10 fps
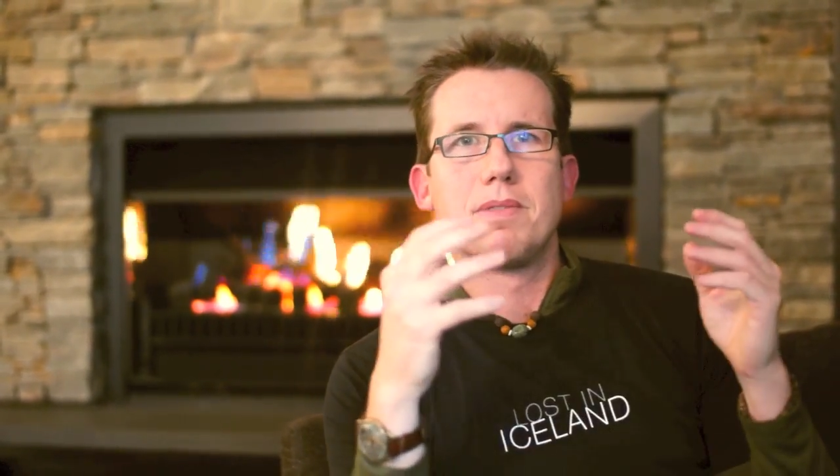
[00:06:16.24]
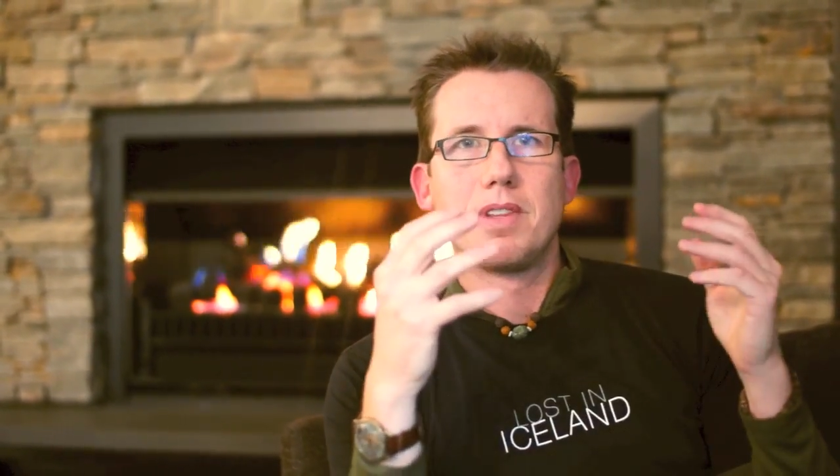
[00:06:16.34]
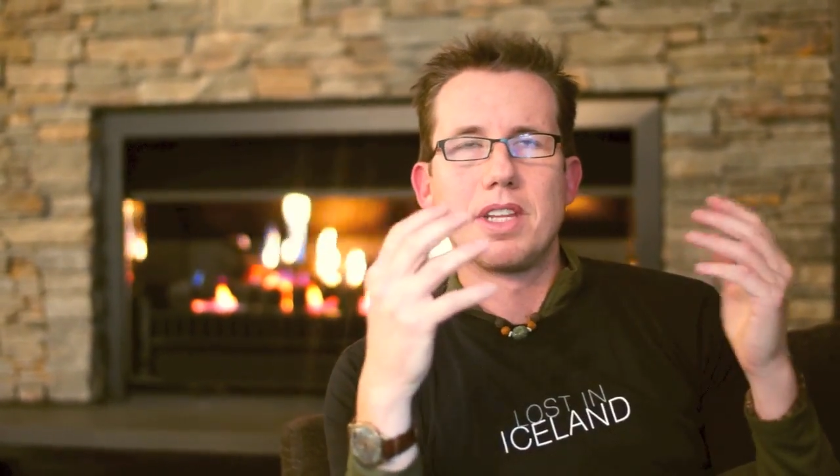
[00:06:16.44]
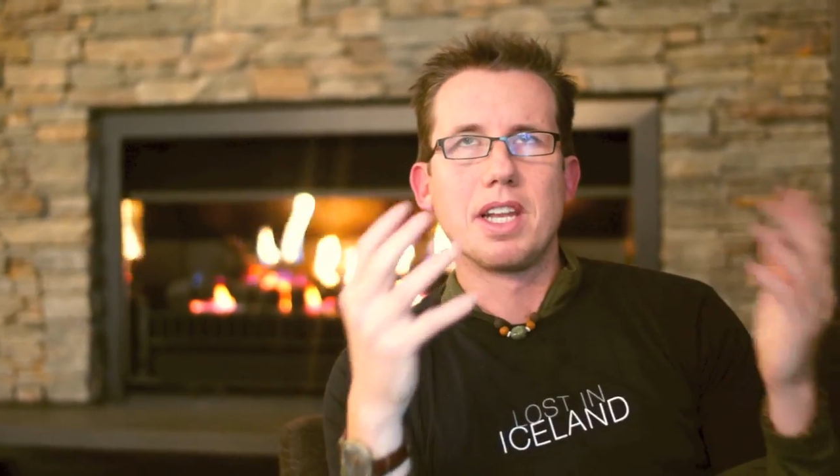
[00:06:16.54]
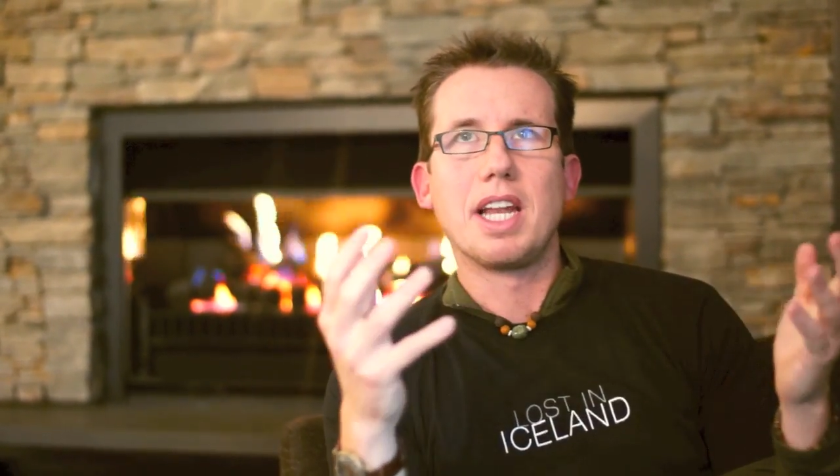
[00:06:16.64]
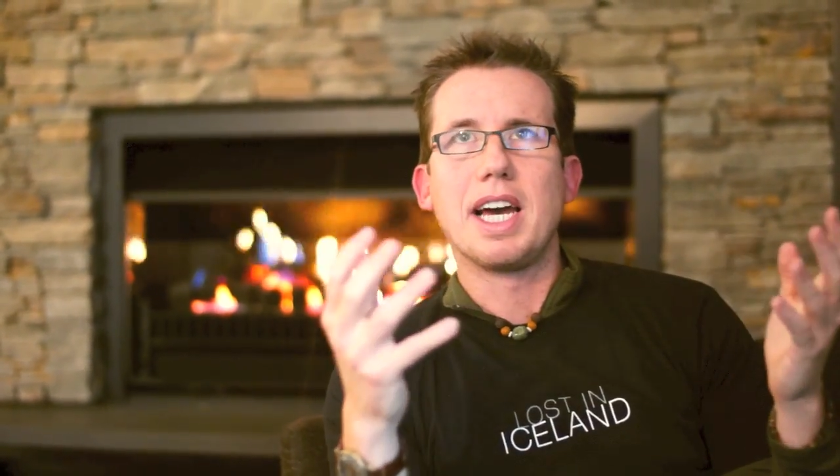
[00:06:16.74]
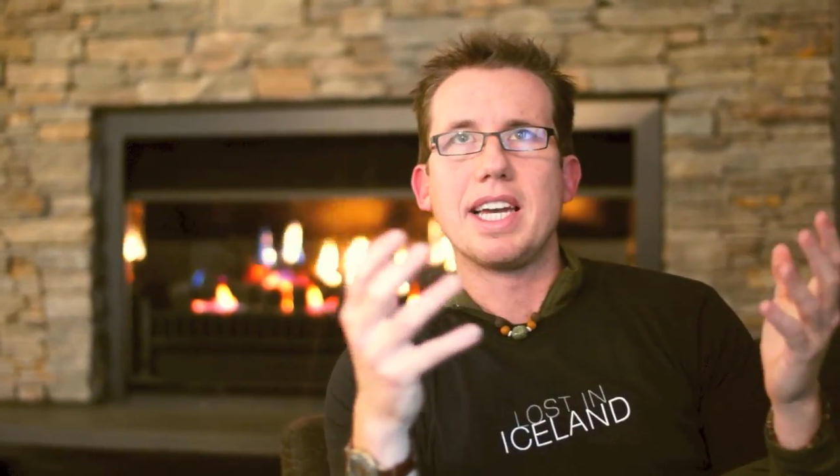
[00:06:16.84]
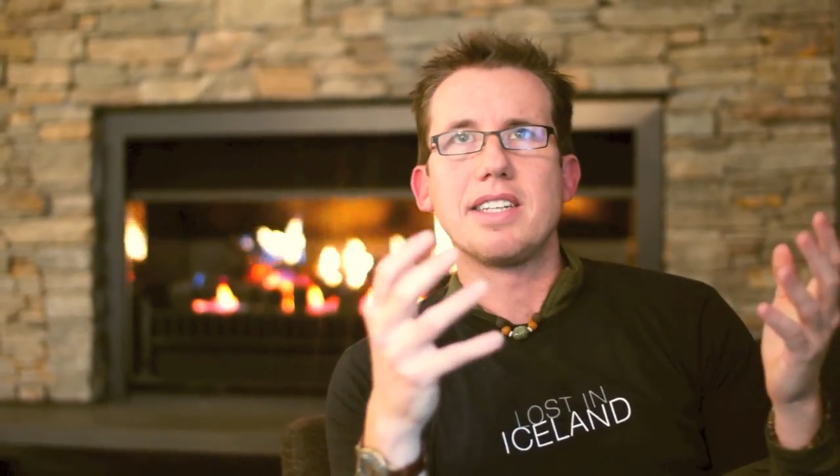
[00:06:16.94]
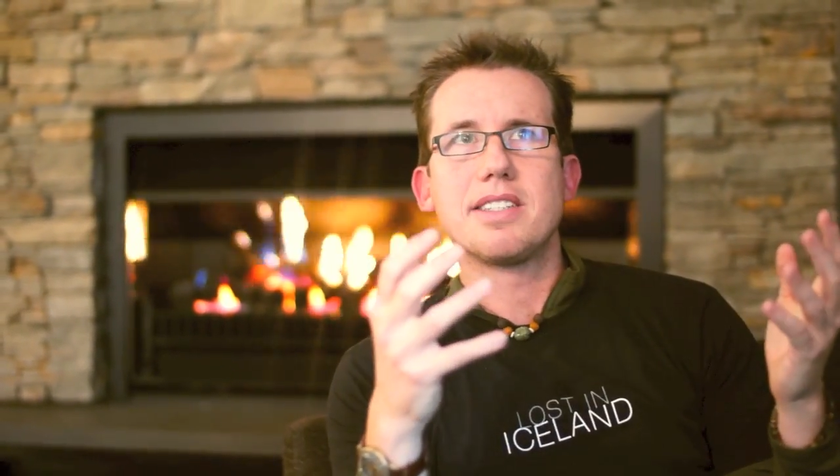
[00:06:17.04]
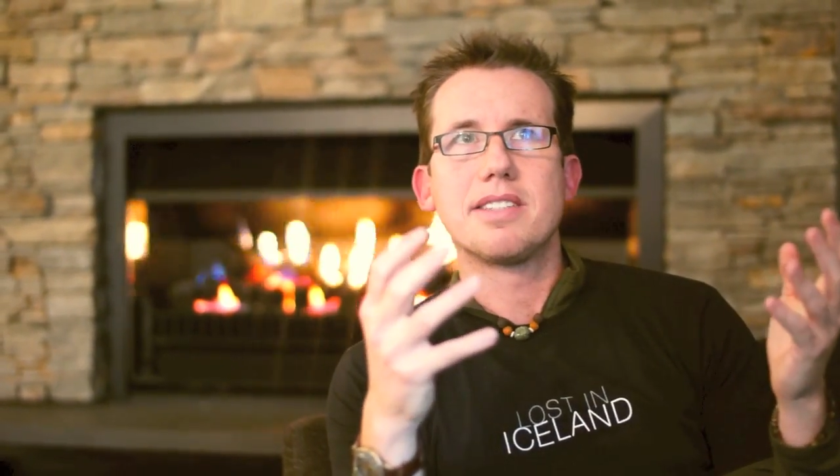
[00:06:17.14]
the
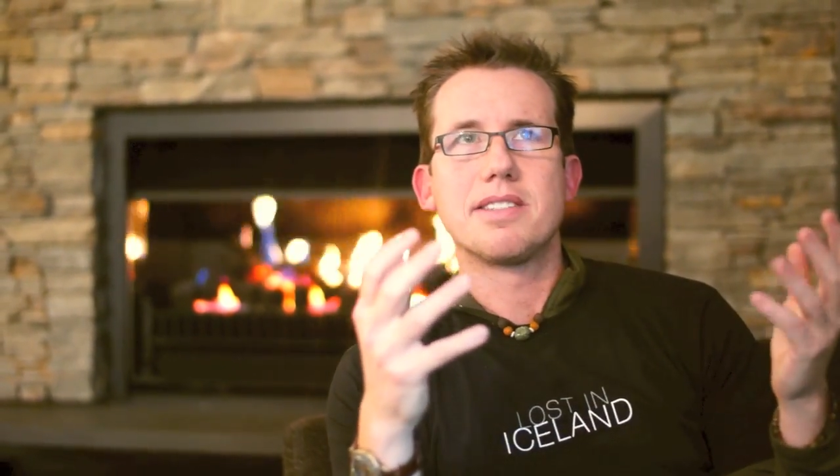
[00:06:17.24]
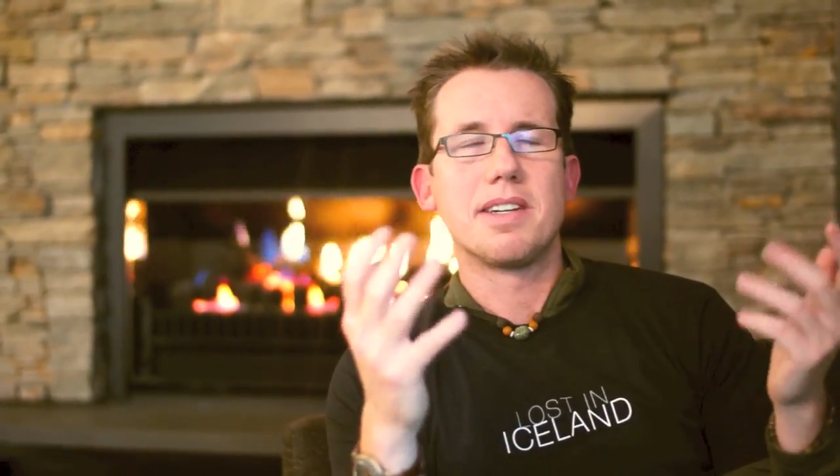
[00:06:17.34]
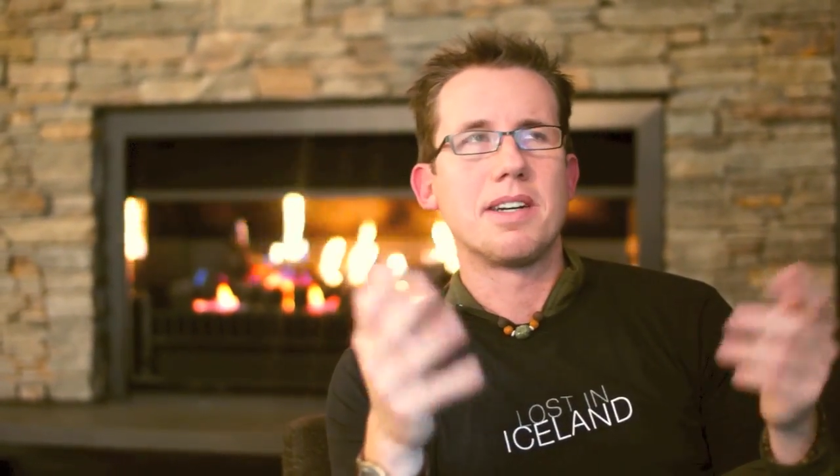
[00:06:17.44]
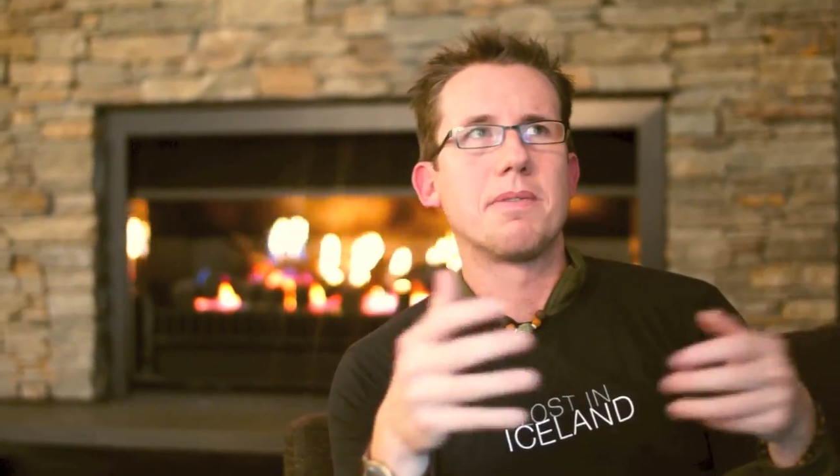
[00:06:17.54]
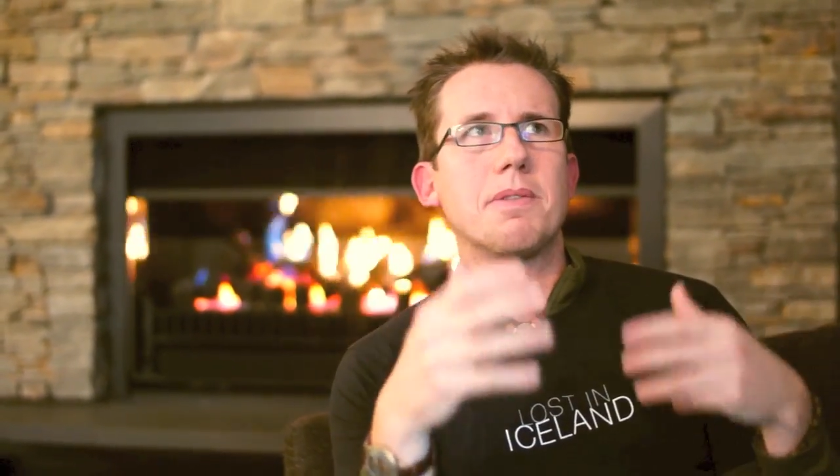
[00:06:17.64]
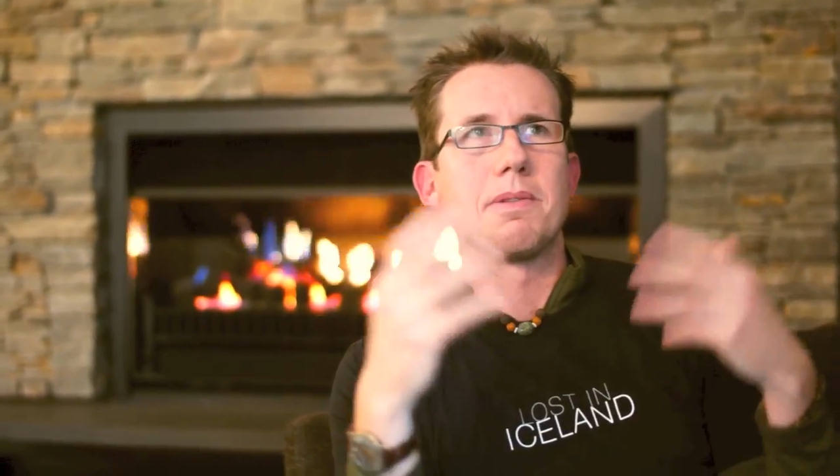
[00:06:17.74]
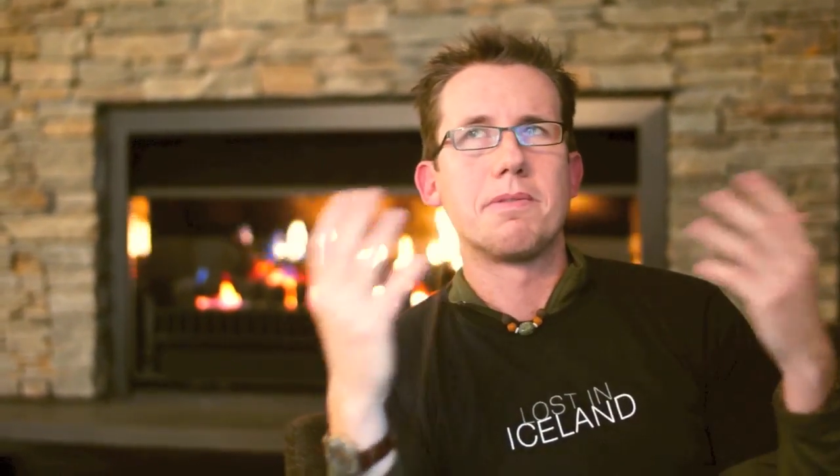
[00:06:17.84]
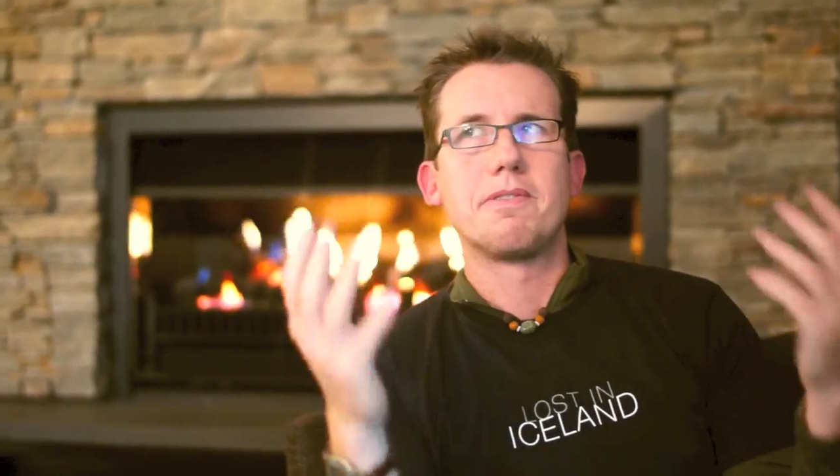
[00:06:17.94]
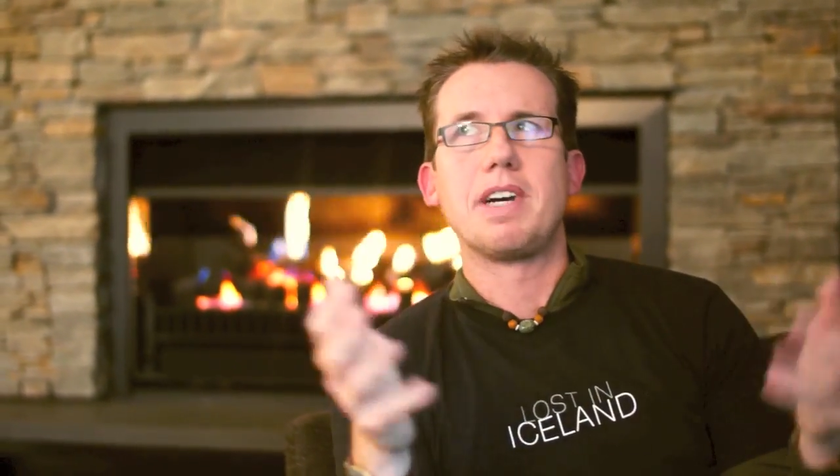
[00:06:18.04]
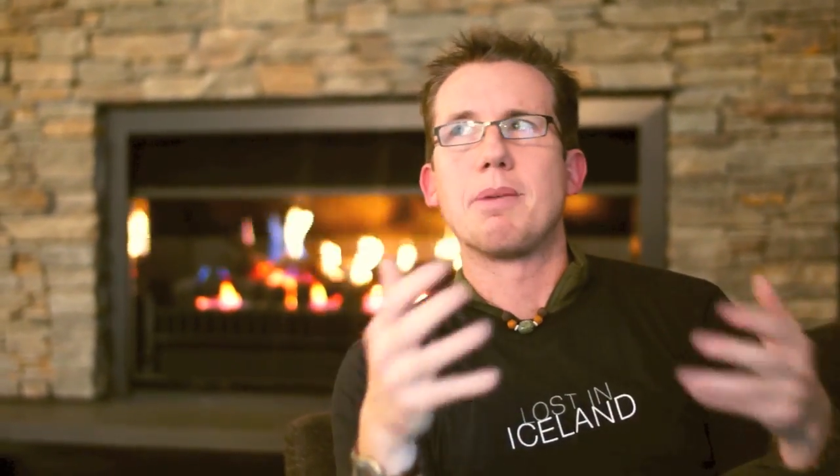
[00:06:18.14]
light of the
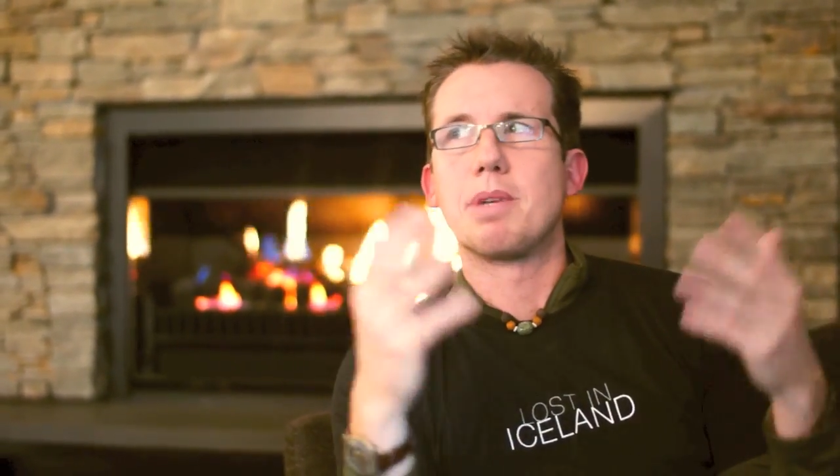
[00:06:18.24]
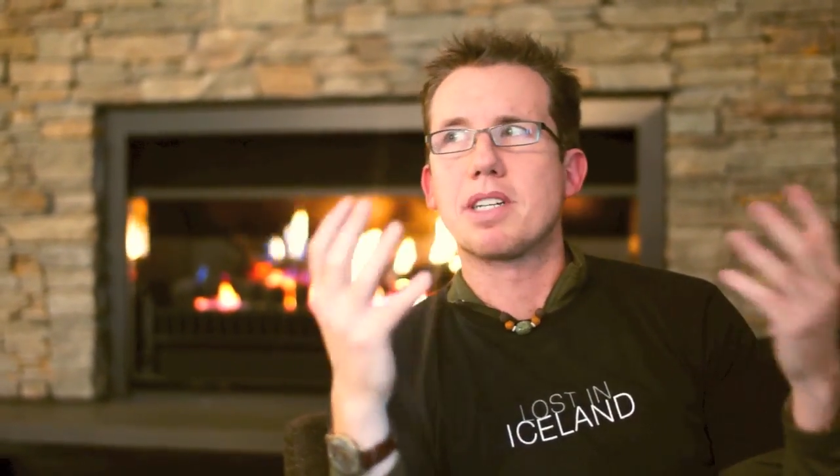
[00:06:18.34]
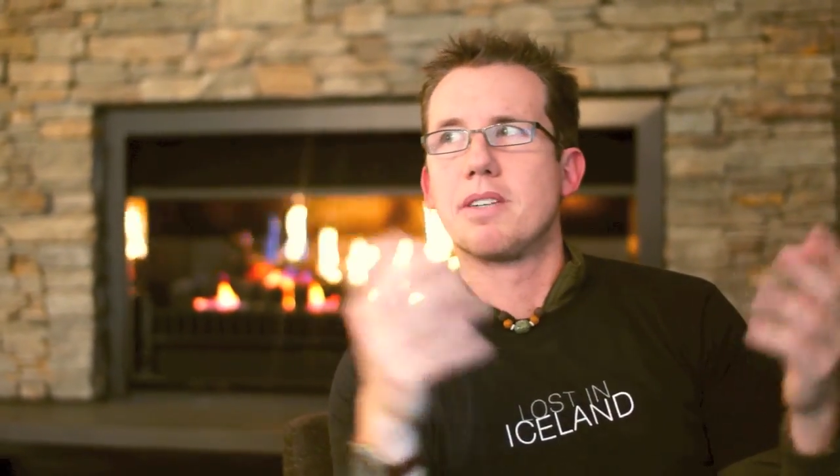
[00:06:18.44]
fabric